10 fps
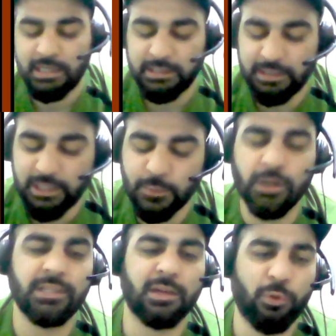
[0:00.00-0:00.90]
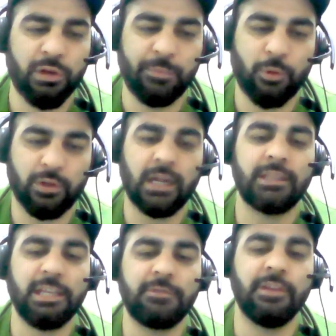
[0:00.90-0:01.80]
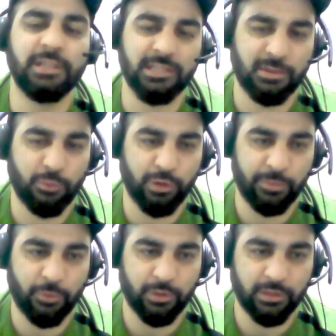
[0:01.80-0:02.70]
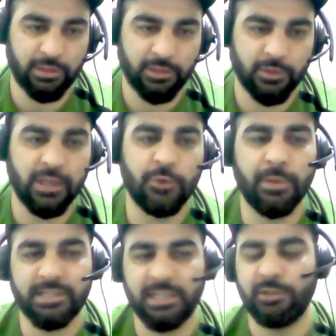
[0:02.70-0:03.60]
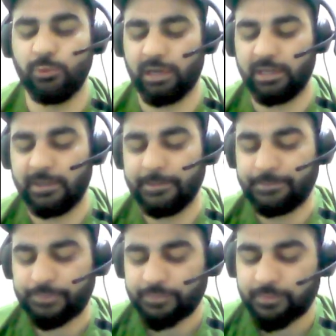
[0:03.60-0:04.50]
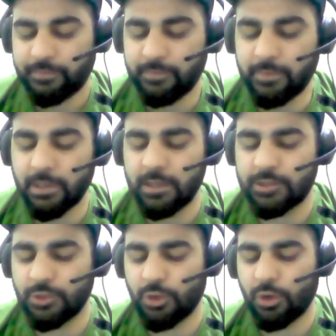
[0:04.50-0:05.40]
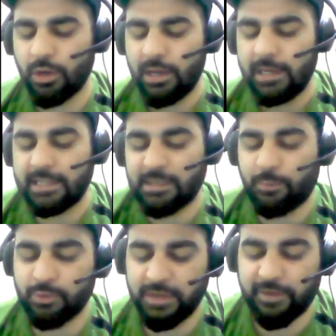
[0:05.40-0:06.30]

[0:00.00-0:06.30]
these words are more important, and these features are more important. Okay, you basically do it. So let's suppose if I